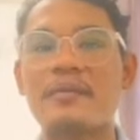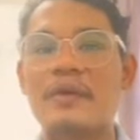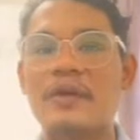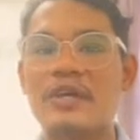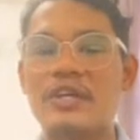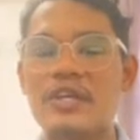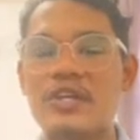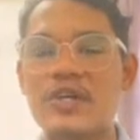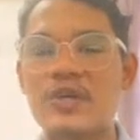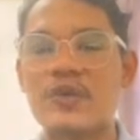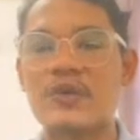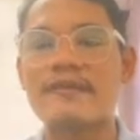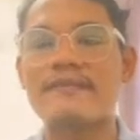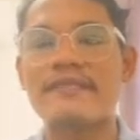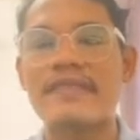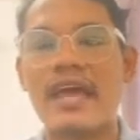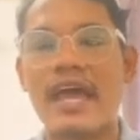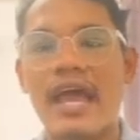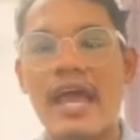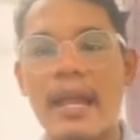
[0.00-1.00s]
the queue
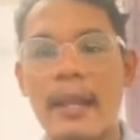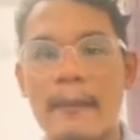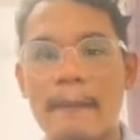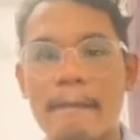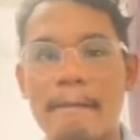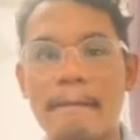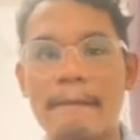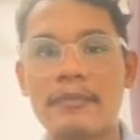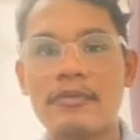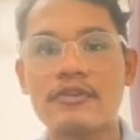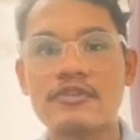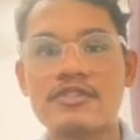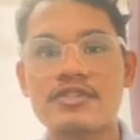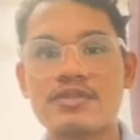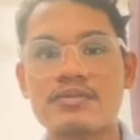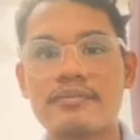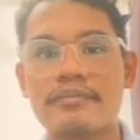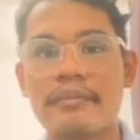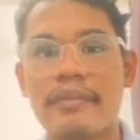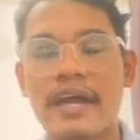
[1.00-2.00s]
and pushed
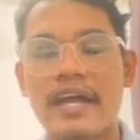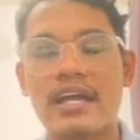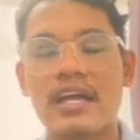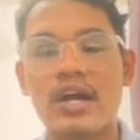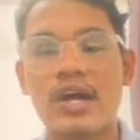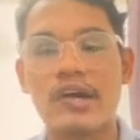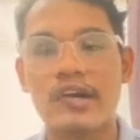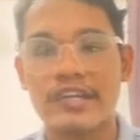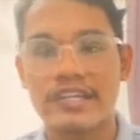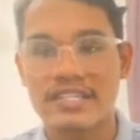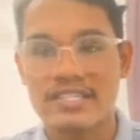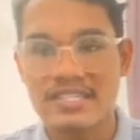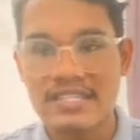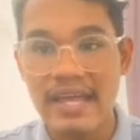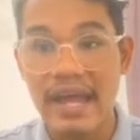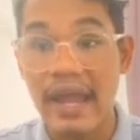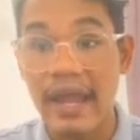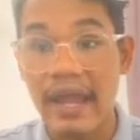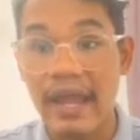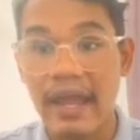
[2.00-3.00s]
back on the
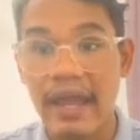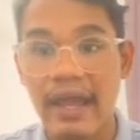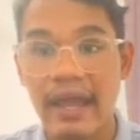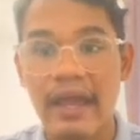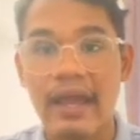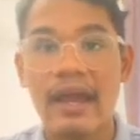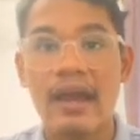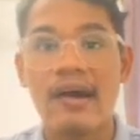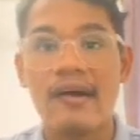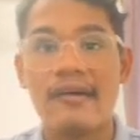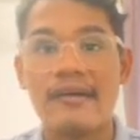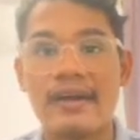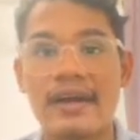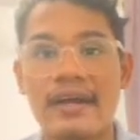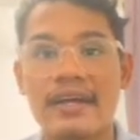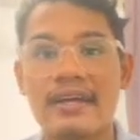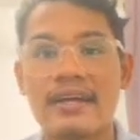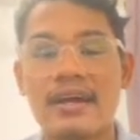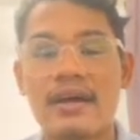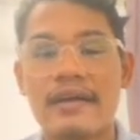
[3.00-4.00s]
stack. Alright,
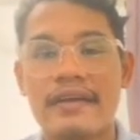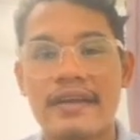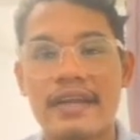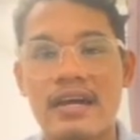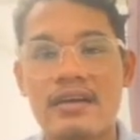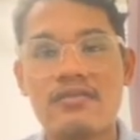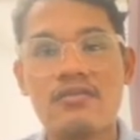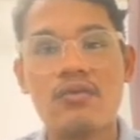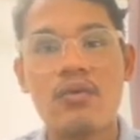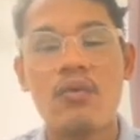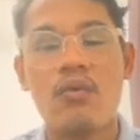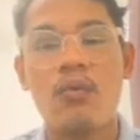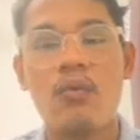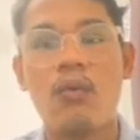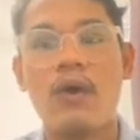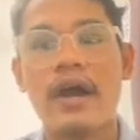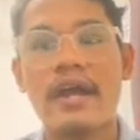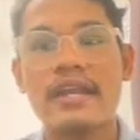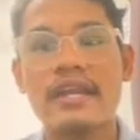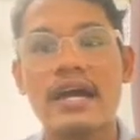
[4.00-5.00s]
now
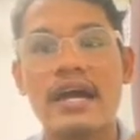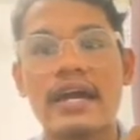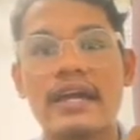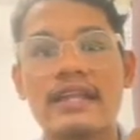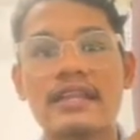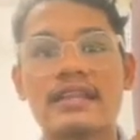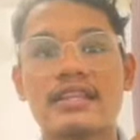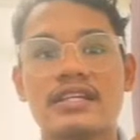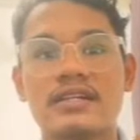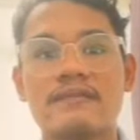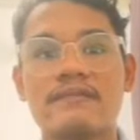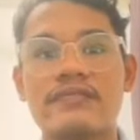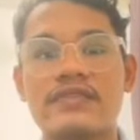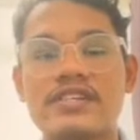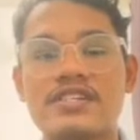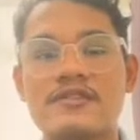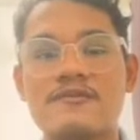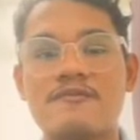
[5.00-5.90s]
one item is